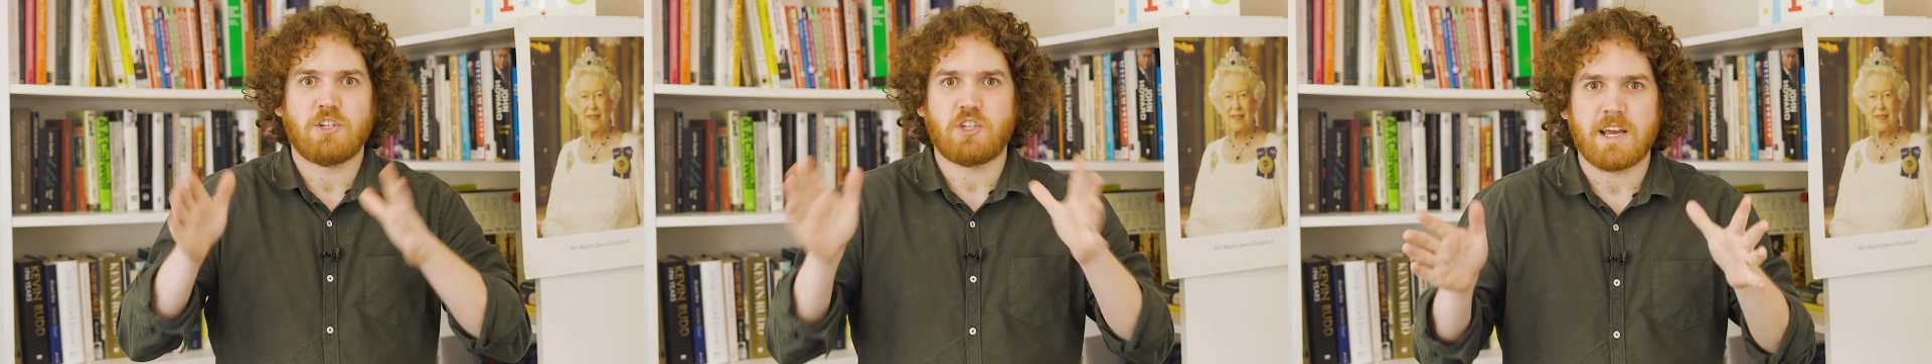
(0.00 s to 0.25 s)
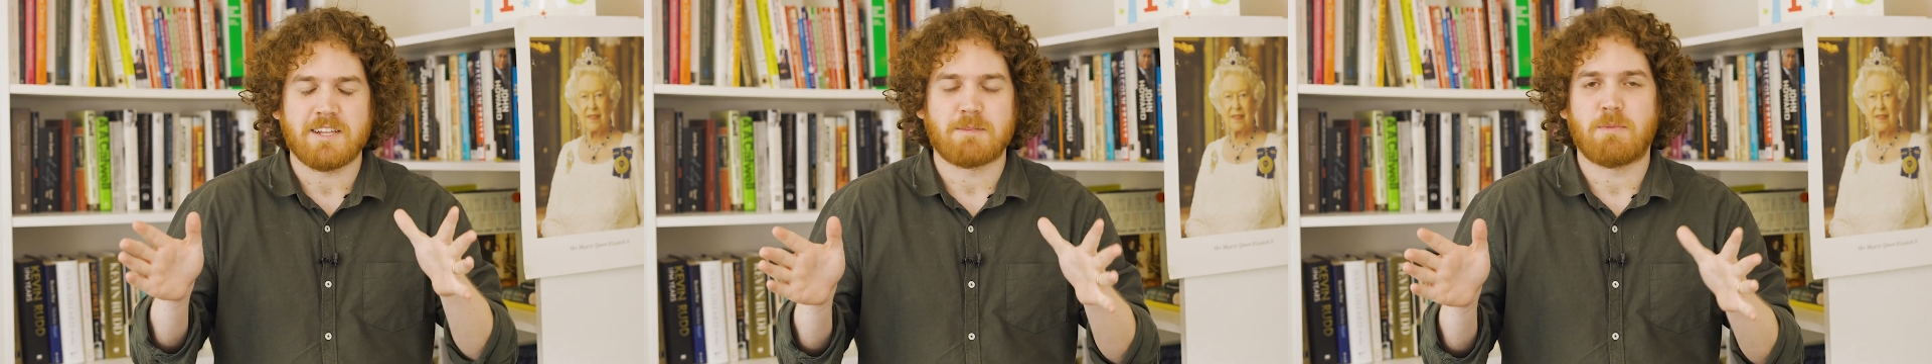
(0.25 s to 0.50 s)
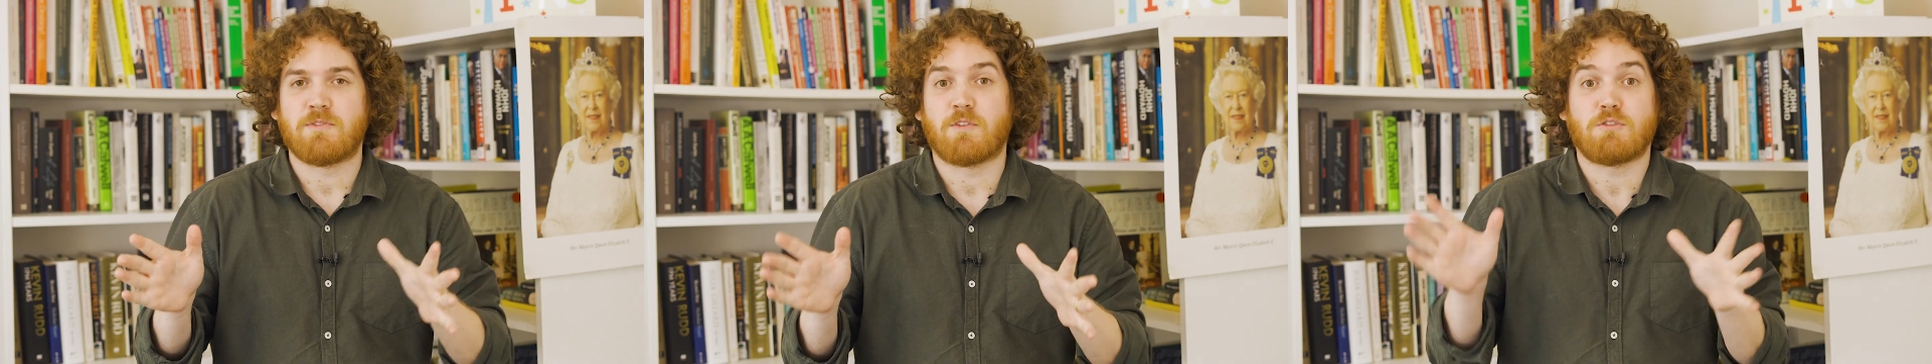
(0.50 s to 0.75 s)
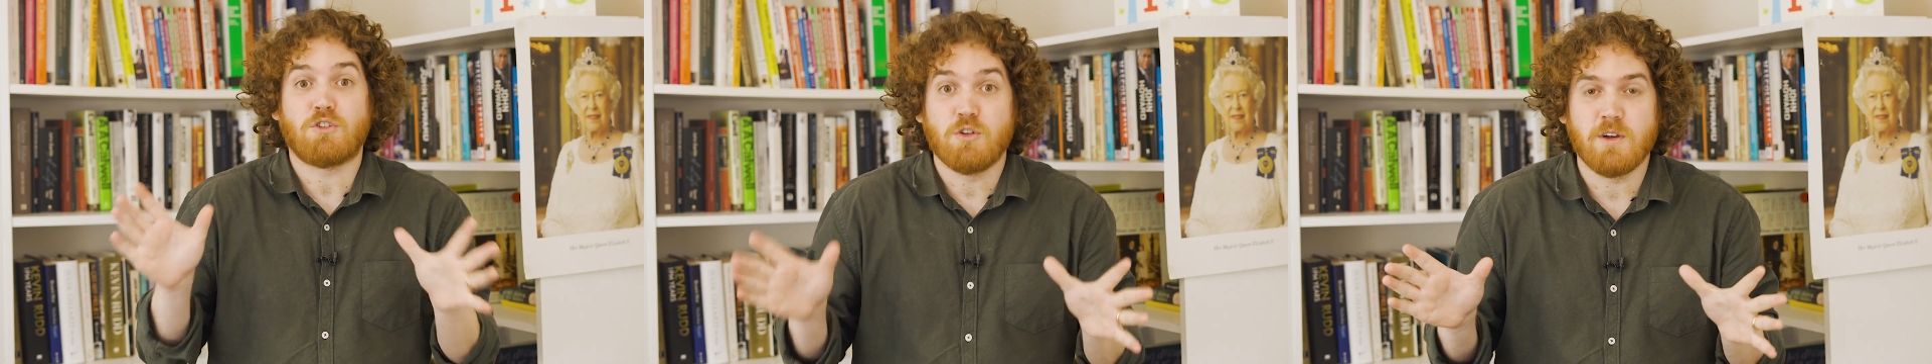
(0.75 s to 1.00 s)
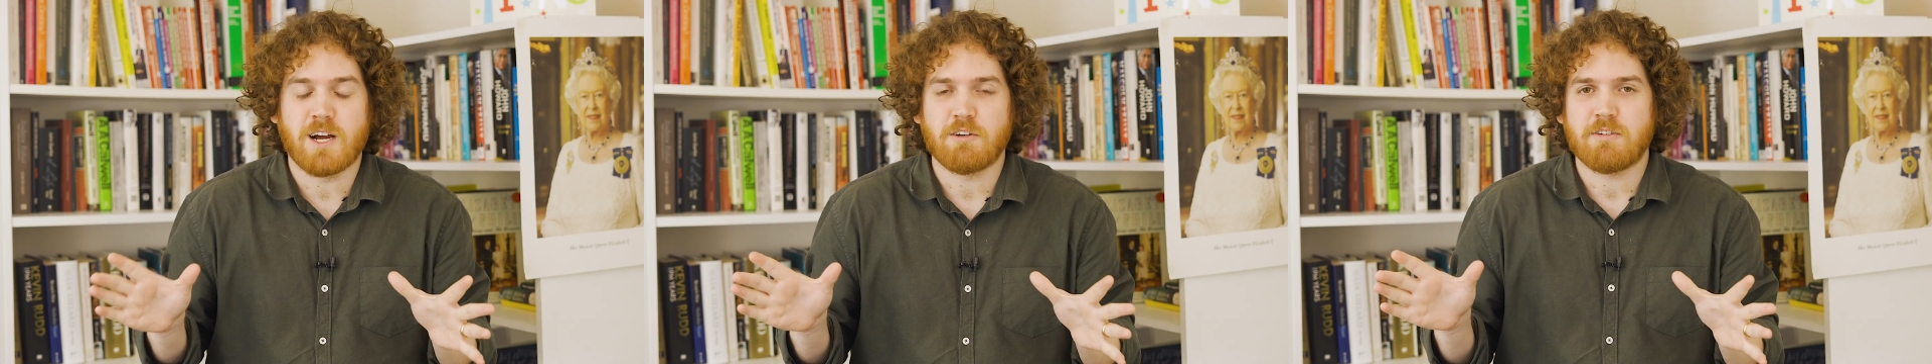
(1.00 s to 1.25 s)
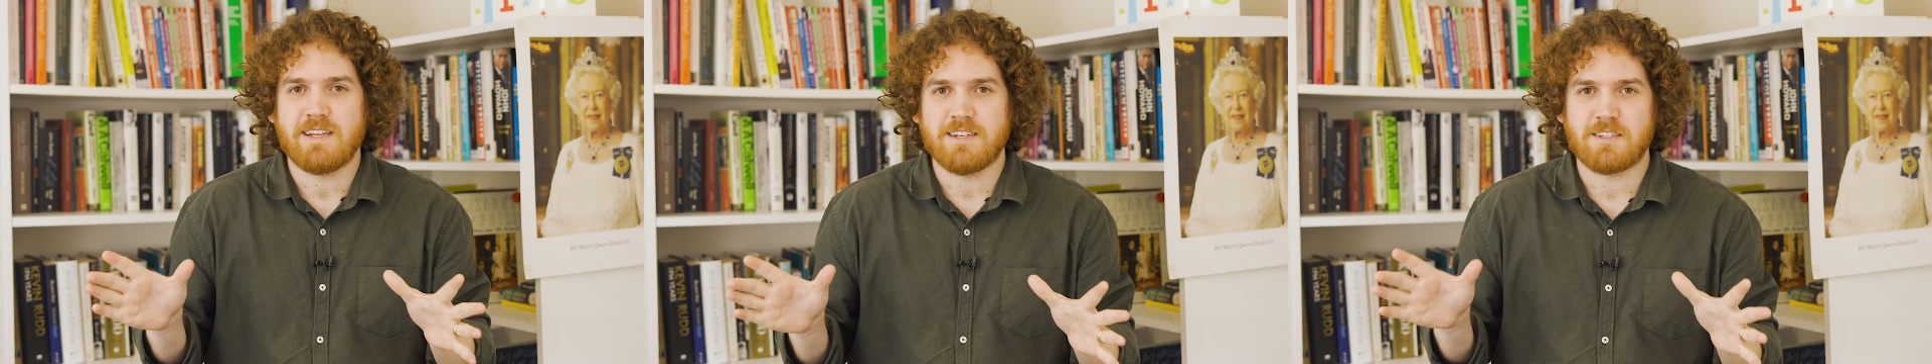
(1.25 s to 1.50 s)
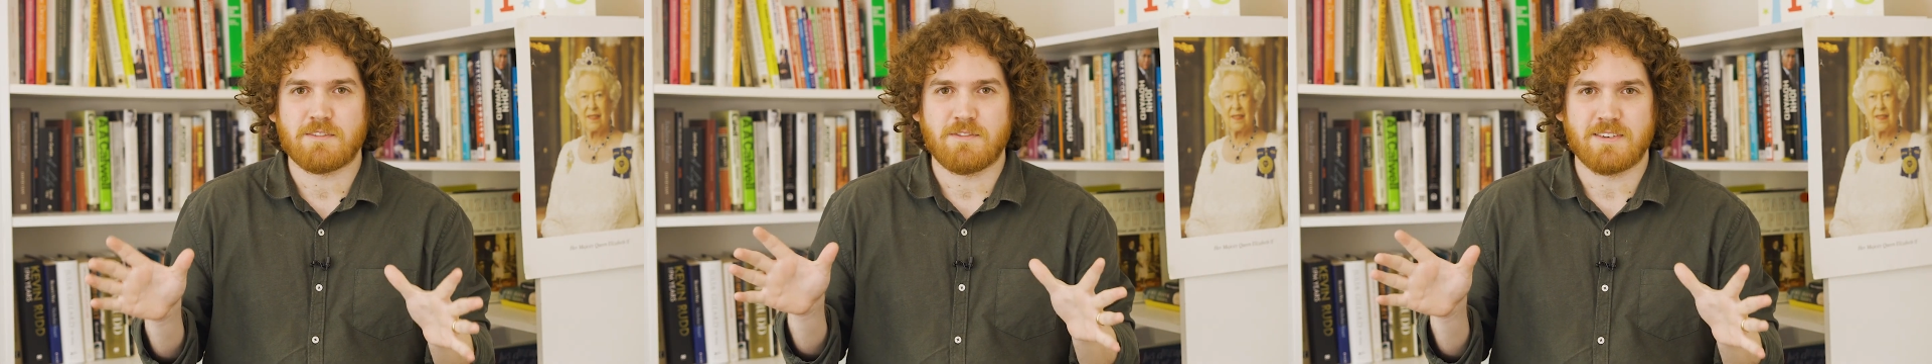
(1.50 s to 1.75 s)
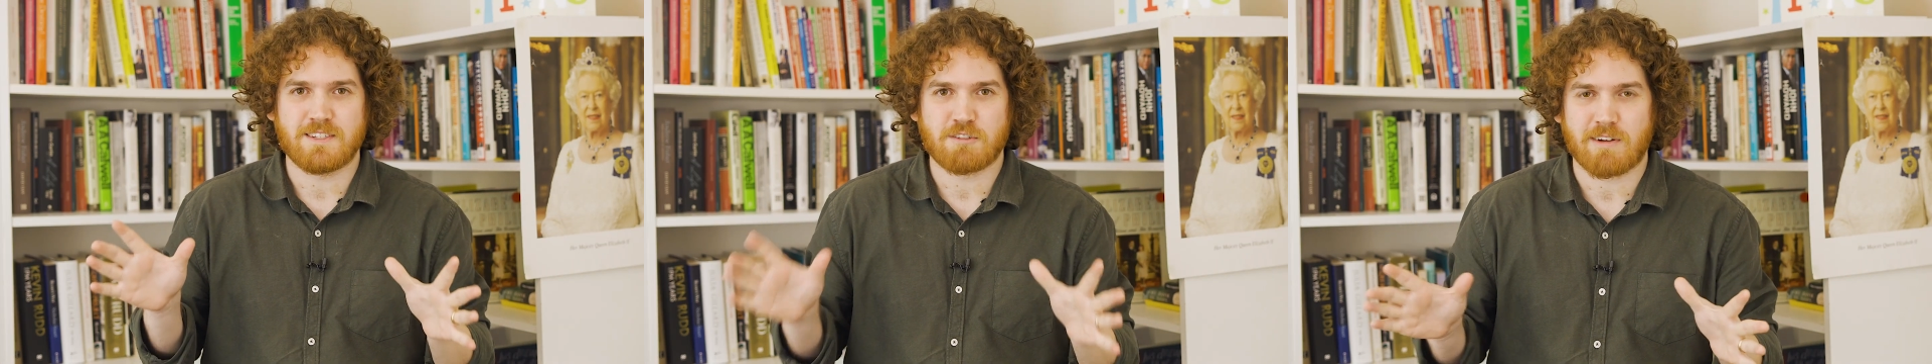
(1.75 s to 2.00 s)
share this before two hundred years
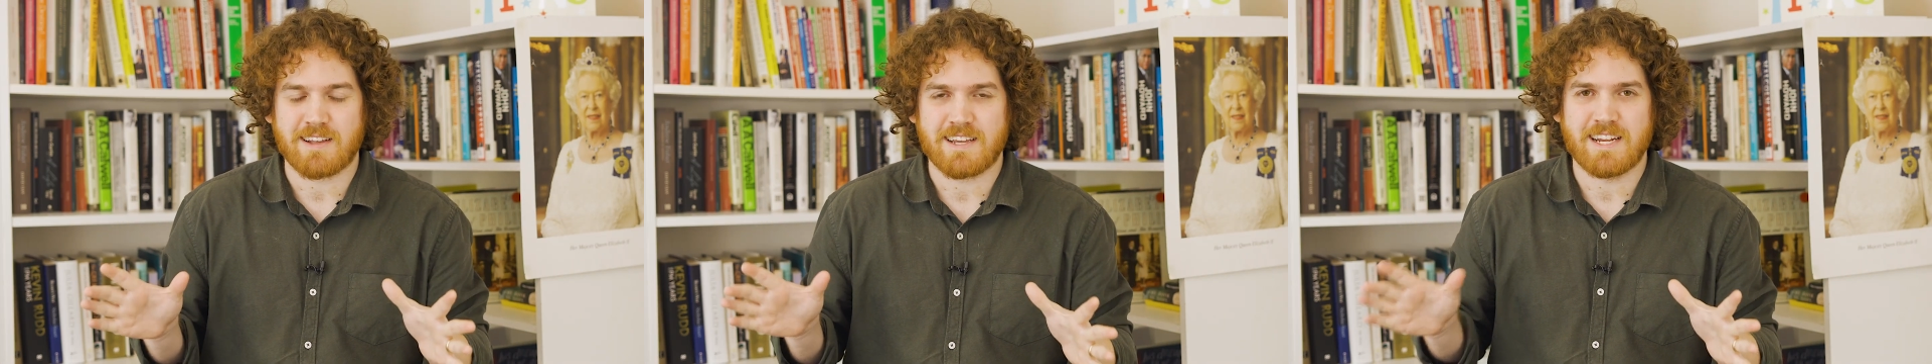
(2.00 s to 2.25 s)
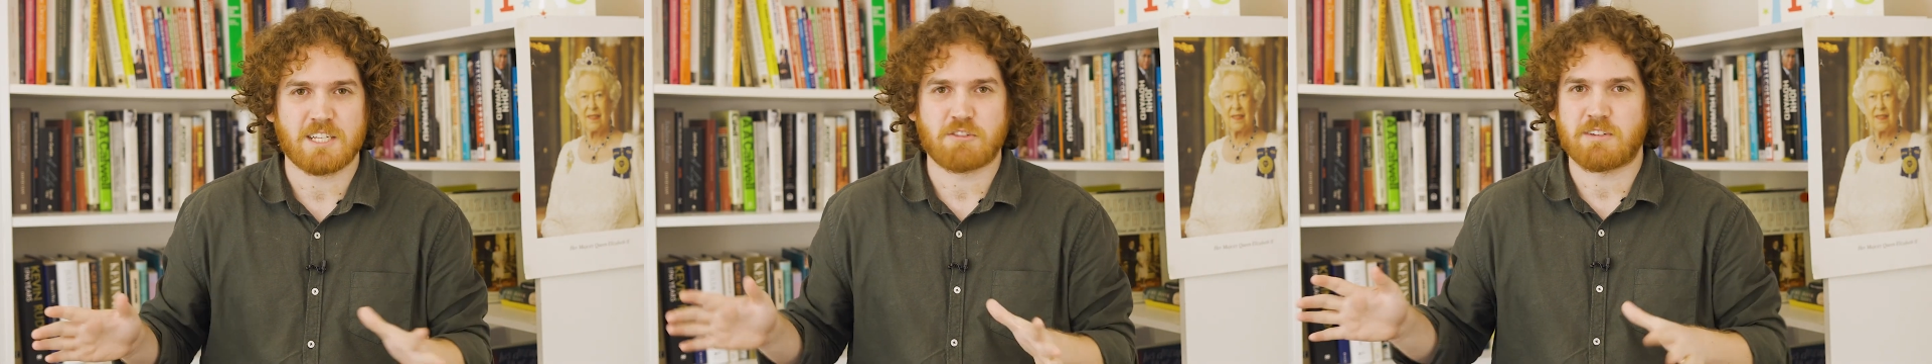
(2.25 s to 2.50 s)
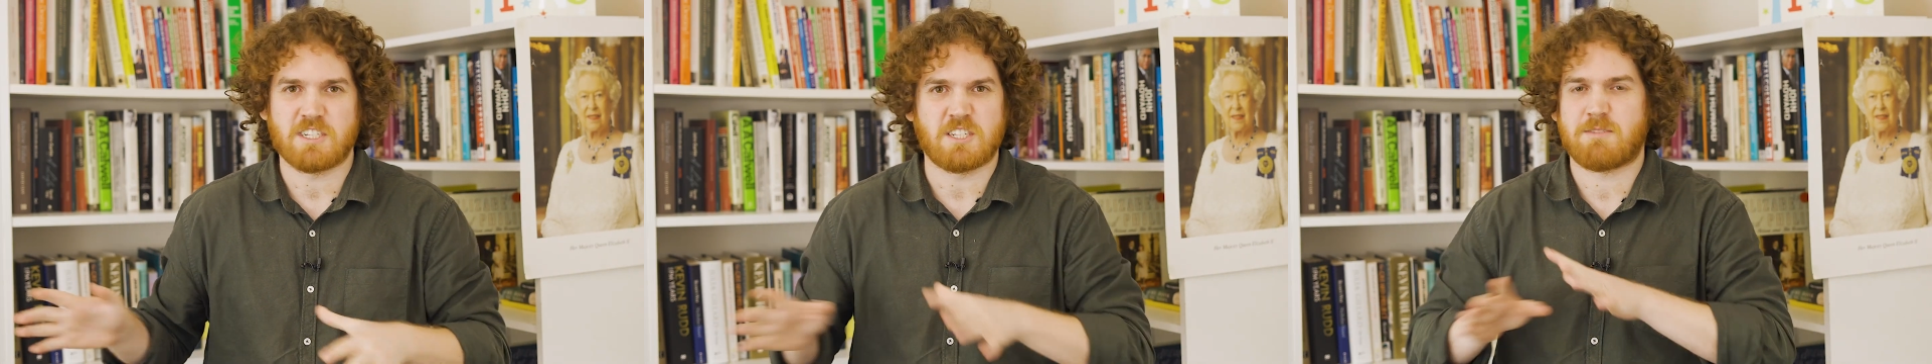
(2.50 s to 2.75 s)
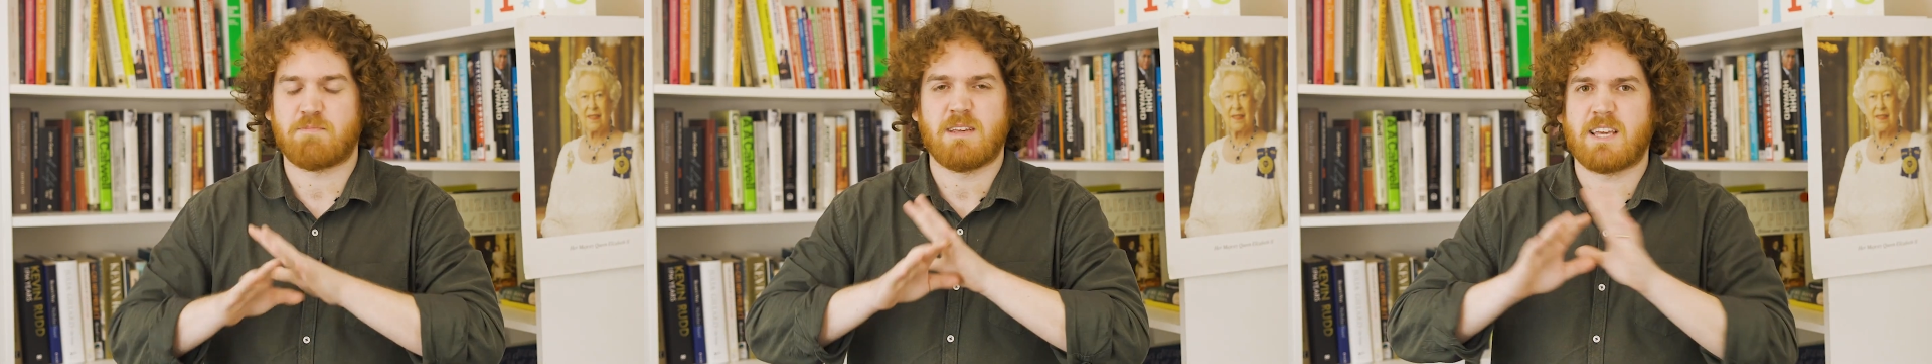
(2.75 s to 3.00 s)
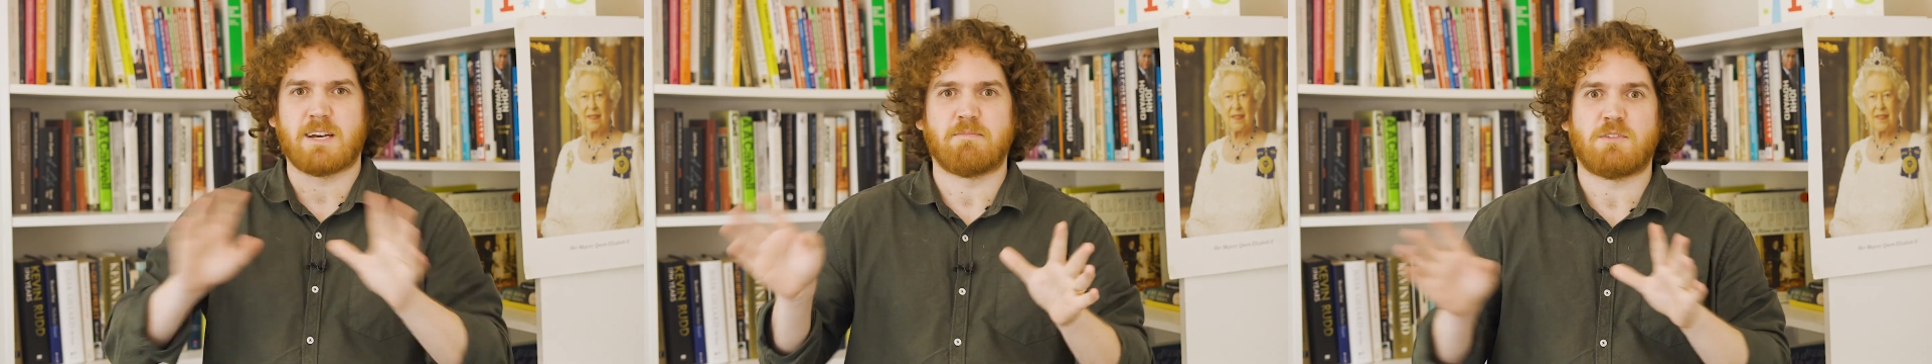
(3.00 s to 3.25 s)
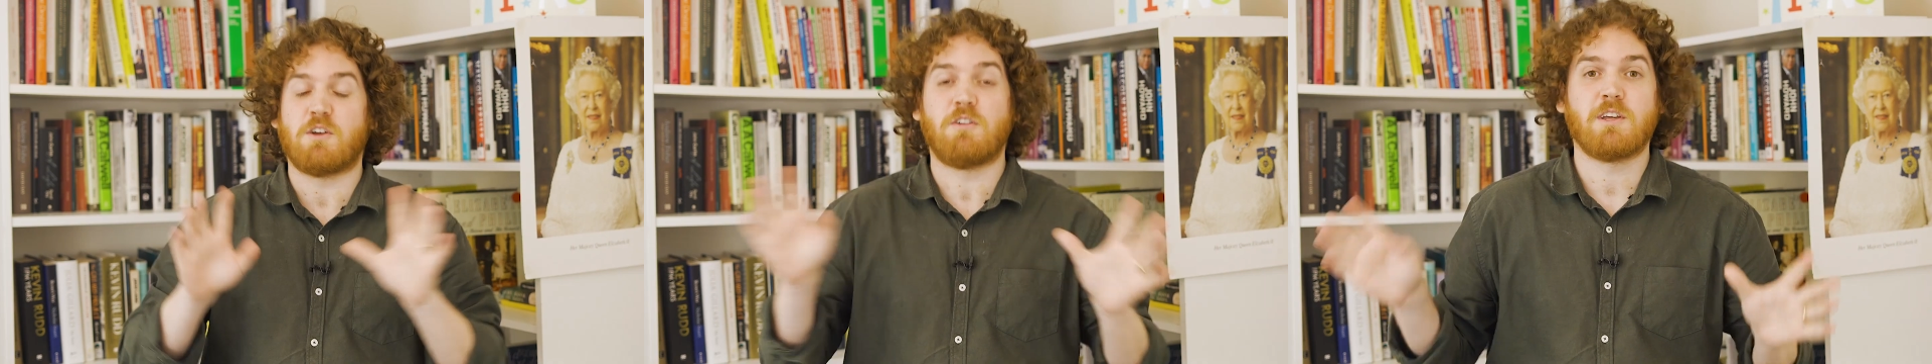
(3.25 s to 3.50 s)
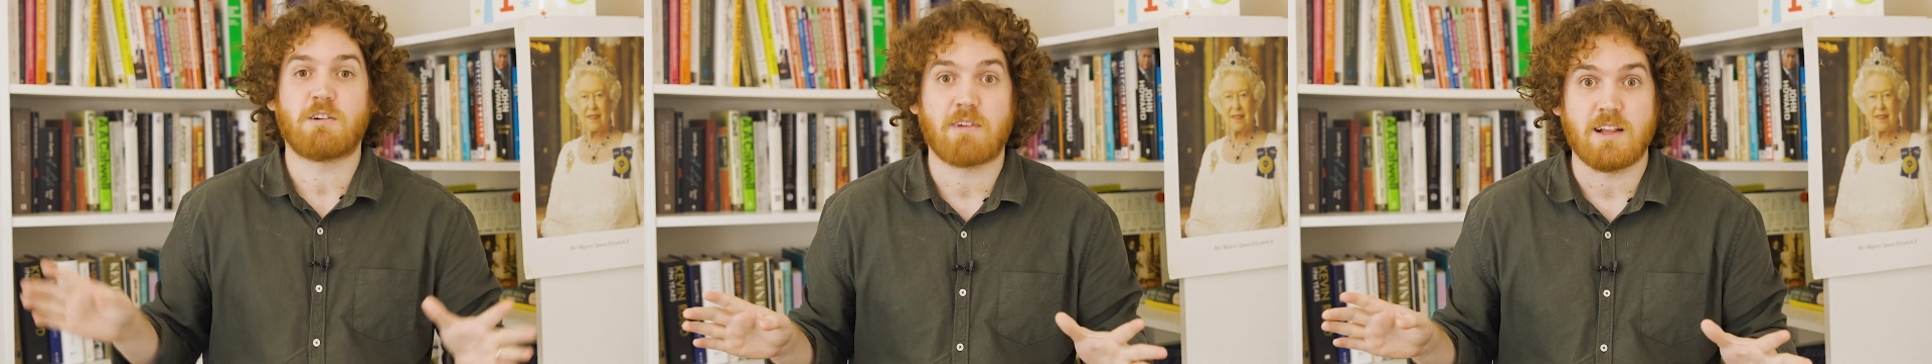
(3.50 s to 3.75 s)
of Australian history just becomes no longer